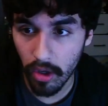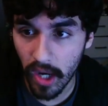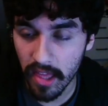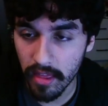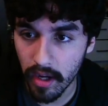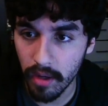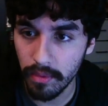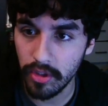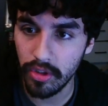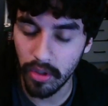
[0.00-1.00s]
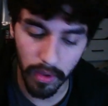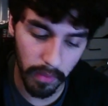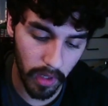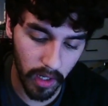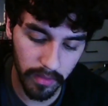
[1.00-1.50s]
I thought I would show them
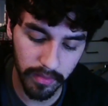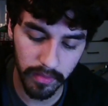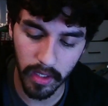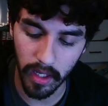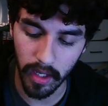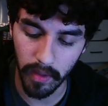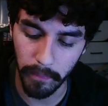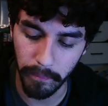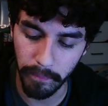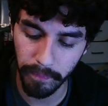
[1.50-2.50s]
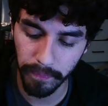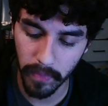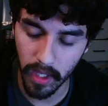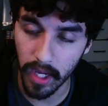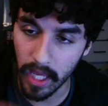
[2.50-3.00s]
off.
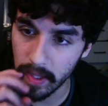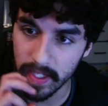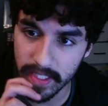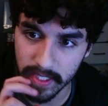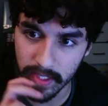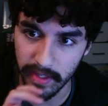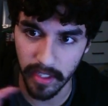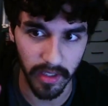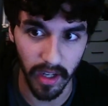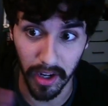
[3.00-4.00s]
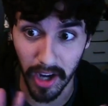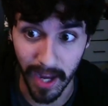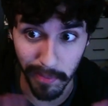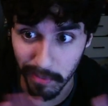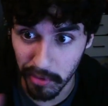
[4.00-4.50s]
Again, this isn't like a
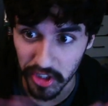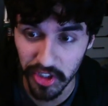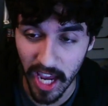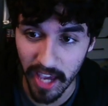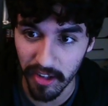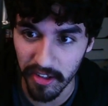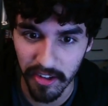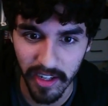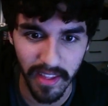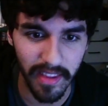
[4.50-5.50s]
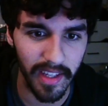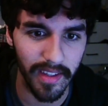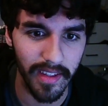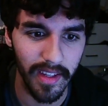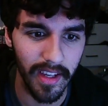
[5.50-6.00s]
comic book channel or
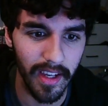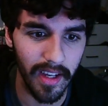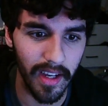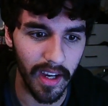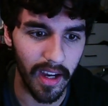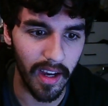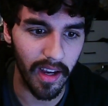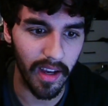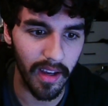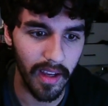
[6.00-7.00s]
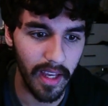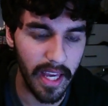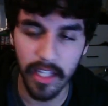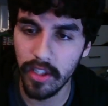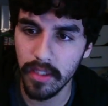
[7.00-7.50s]
anything. Uh,
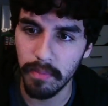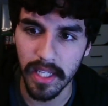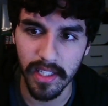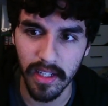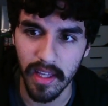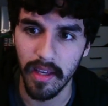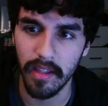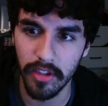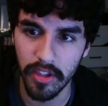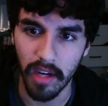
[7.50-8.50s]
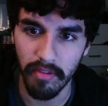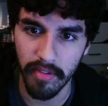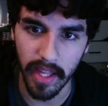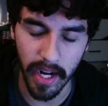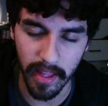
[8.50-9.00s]
it's just basically stuff
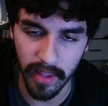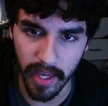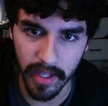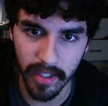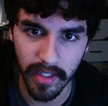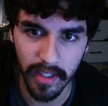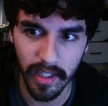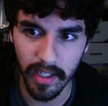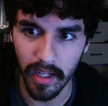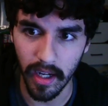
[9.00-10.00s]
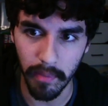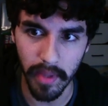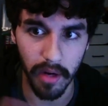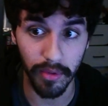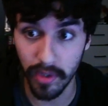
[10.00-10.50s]
that I like, that
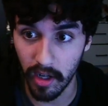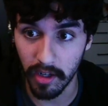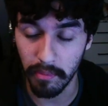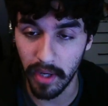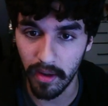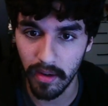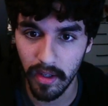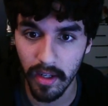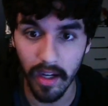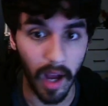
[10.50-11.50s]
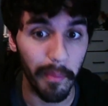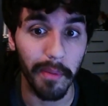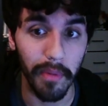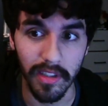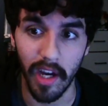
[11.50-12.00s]
I will talk about. Comic
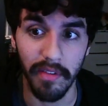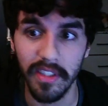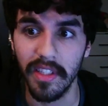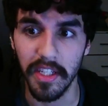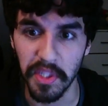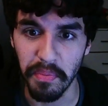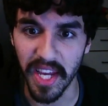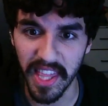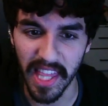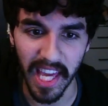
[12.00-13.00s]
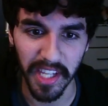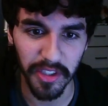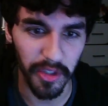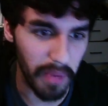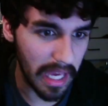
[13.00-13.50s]
books obviously is a big thing,
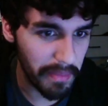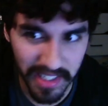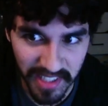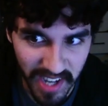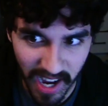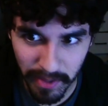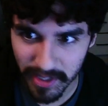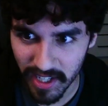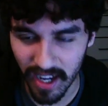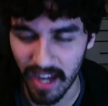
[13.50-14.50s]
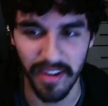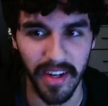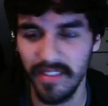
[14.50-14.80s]
so maybe it's a comic channel. I don't know.